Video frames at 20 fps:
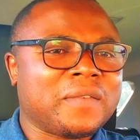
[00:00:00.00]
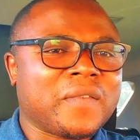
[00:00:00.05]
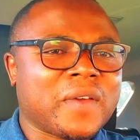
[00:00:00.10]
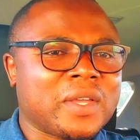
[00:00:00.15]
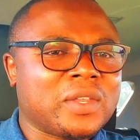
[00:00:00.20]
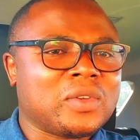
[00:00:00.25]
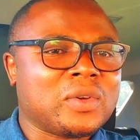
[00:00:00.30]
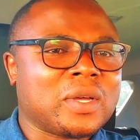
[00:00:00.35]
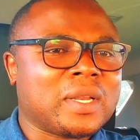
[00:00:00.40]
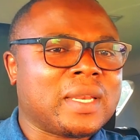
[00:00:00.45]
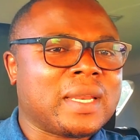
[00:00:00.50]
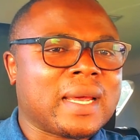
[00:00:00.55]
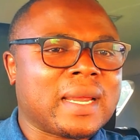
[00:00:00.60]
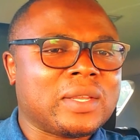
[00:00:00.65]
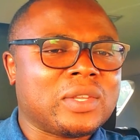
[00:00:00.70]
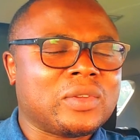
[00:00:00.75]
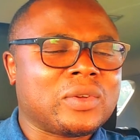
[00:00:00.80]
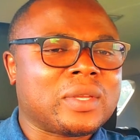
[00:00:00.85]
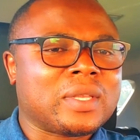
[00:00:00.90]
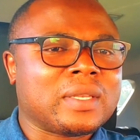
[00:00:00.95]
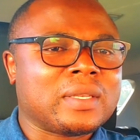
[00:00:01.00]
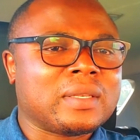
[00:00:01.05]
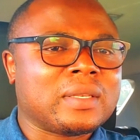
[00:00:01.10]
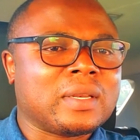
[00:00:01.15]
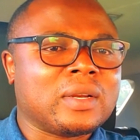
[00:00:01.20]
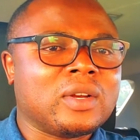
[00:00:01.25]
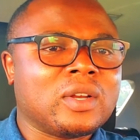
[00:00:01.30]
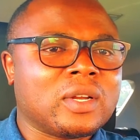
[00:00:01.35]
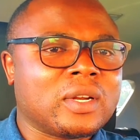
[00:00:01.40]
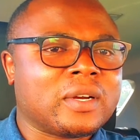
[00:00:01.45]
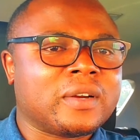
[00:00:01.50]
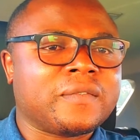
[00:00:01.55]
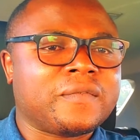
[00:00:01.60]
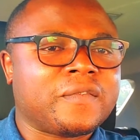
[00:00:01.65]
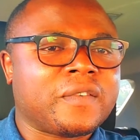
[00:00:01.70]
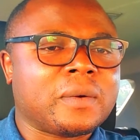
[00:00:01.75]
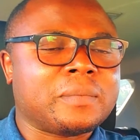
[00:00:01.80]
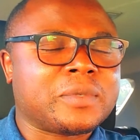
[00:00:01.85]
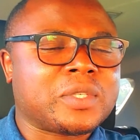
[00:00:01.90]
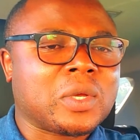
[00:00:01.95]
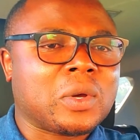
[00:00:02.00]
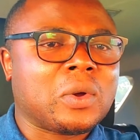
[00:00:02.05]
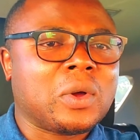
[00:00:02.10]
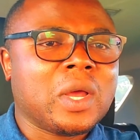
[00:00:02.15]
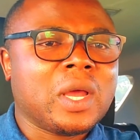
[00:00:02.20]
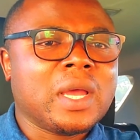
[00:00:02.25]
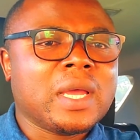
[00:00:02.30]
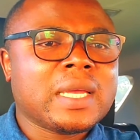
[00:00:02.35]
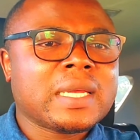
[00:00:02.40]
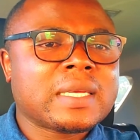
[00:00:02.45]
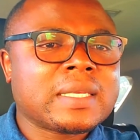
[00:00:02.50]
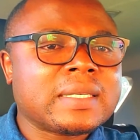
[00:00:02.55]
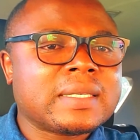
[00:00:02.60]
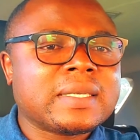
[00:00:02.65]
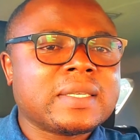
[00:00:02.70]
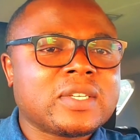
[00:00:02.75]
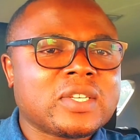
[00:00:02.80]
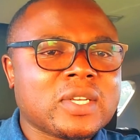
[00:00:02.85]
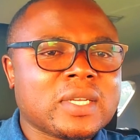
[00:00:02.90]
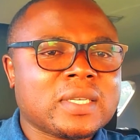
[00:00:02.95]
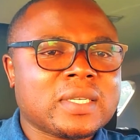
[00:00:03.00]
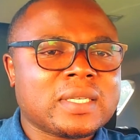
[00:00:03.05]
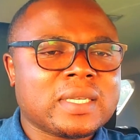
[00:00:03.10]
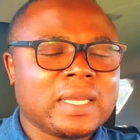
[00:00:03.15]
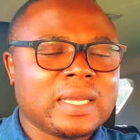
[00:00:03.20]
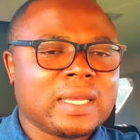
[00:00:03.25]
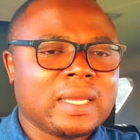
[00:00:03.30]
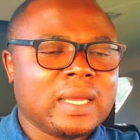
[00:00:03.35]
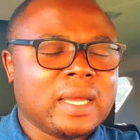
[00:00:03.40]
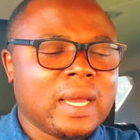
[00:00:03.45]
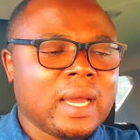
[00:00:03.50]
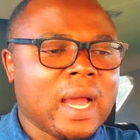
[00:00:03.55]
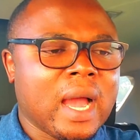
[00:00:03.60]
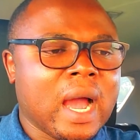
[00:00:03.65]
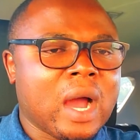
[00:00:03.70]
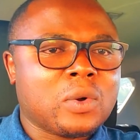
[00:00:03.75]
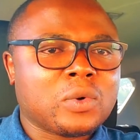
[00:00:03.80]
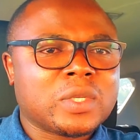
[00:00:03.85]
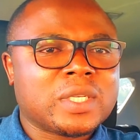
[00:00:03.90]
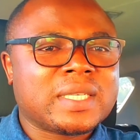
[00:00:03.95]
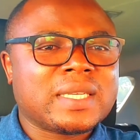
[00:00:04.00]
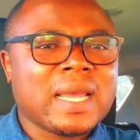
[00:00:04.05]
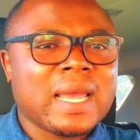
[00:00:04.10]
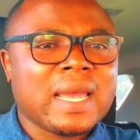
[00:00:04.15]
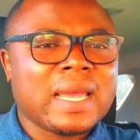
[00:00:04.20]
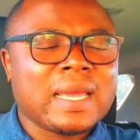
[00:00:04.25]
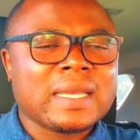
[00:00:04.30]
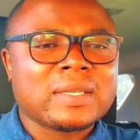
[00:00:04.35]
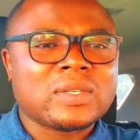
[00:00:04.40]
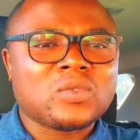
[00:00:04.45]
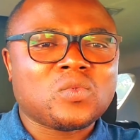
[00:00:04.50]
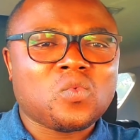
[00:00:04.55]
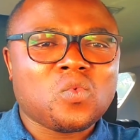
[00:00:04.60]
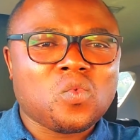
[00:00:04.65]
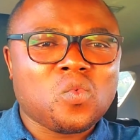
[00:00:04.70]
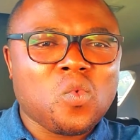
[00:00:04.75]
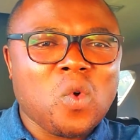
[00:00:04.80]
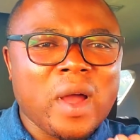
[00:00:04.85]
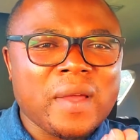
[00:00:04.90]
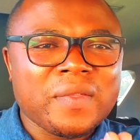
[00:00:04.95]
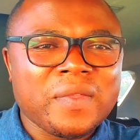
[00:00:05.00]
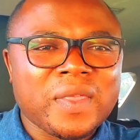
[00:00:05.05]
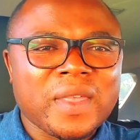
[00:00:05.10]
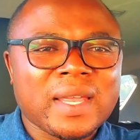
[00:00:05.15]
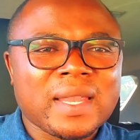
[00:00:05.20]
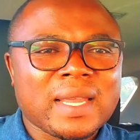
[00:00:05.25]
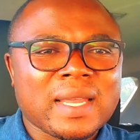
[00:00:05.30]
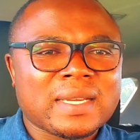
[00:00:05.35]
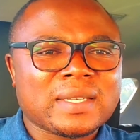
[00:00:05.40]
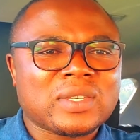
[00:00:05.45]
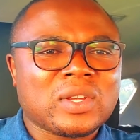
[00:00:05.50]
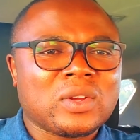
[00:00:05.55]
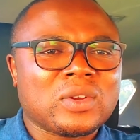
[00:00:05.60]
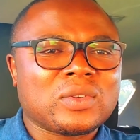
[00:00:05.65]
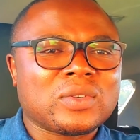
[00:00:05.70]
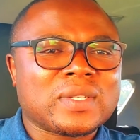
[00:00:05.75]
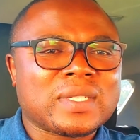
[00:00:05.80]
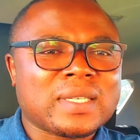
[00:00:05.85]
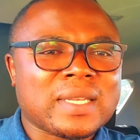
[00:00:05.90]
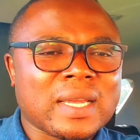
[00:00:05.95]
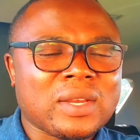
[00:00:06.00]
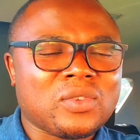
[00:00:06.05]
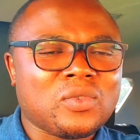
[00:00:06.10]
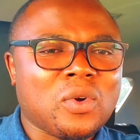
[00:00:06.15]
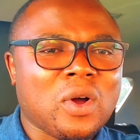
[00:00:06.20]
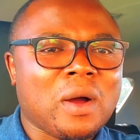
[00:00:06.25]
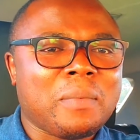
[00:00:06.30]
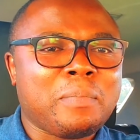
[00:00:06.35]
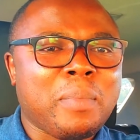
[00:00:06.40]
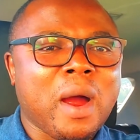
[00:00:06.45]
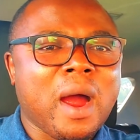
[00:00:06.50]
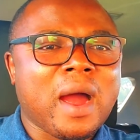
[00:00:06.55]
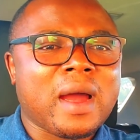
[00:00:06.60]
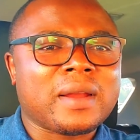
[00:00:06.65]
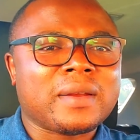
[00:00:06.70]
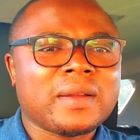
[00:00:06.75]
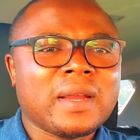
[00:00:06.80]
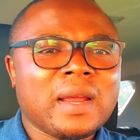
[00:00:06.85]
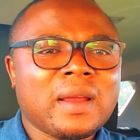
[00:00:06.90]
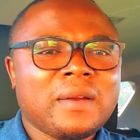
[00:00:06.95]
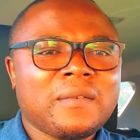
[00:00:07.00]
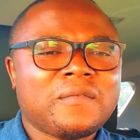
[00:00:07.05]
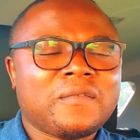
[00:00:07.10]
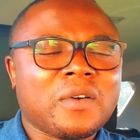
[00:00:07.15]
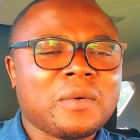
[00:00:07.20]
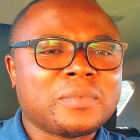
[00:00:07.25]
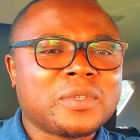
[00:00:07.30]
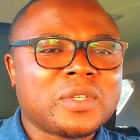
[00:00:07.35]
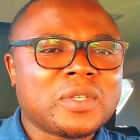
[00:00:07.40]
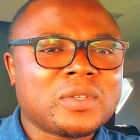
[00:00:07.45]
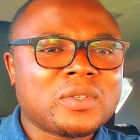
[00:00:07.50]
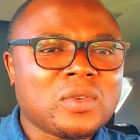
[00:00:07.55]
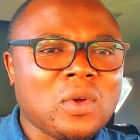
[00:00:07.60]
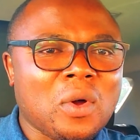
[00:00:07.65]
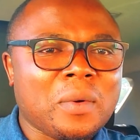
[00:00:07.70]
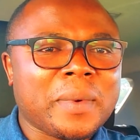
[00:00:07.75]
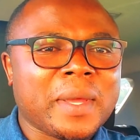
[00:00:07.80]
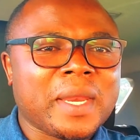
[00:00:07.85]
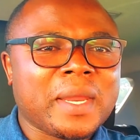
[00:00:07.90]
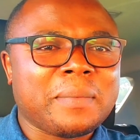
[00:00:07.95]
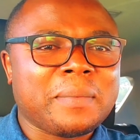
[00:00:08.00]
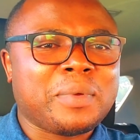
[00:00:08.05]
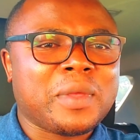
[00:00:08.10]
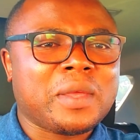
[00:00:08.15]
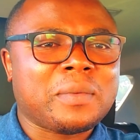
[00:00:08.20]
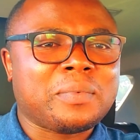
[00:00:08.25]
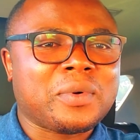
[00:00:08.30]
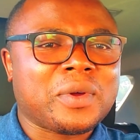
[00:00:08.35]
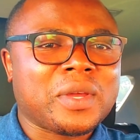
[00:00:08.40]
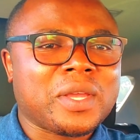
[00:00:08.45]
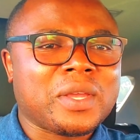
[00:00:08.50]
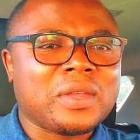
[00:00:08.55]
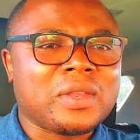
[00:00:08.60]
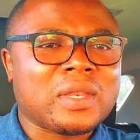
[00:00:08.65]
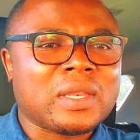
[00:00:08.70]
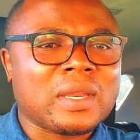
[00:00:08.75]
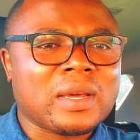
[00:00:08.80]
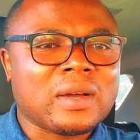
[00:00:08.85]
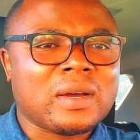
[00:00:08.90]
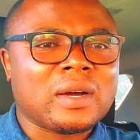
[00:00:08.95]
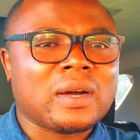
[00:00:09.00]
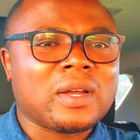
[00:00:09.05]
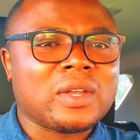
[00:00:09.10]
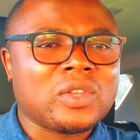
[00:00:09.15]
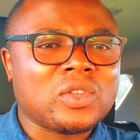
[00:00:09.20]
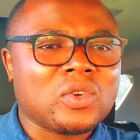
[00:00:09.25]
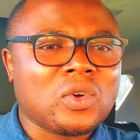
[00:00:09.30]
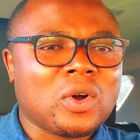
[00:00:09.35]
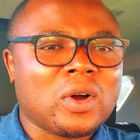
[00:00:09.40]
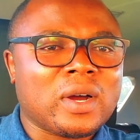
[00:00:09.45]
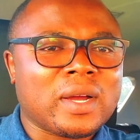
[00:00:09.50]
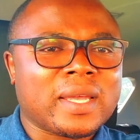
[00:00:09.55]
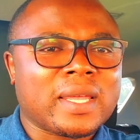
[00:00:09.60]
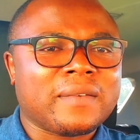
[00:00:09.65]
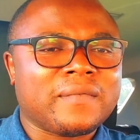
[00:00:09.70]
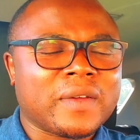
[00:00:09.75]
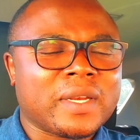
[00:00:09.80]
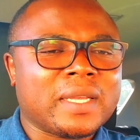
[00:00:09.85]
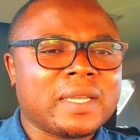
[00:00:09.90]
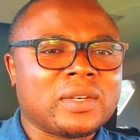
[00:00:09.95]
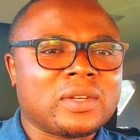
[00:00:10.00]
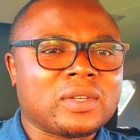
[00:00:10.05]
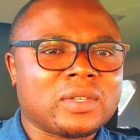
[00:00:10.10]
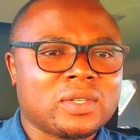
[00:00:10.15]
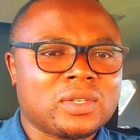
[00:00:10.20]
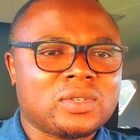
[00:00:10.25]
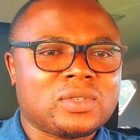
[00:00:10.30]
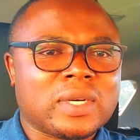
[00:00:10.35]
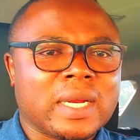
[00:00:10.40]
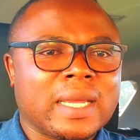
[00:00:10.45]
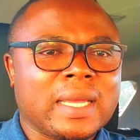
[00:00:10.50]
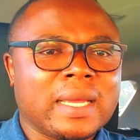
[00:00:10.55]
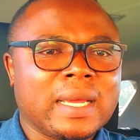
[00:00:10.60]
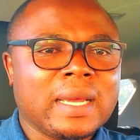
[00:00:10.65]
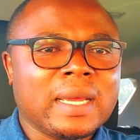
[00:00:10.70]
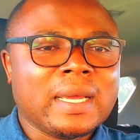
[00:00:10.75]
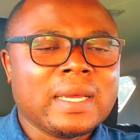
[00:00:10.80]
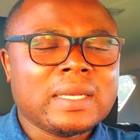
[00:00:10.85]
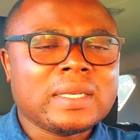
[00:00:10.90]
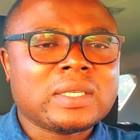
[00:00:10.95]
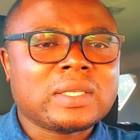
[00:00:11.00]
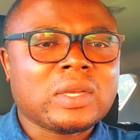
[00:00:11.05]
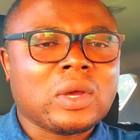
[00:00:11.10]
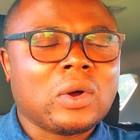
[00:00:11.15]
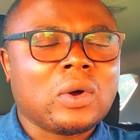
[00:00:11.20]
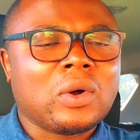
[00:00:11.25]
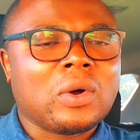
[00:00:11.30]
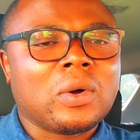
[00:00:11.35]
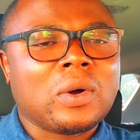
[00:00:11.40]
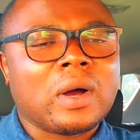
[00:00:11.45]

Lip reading: you and that you can learn from. So consistency I would say, is one thing that's going to set you apart from so many people in your given industry. So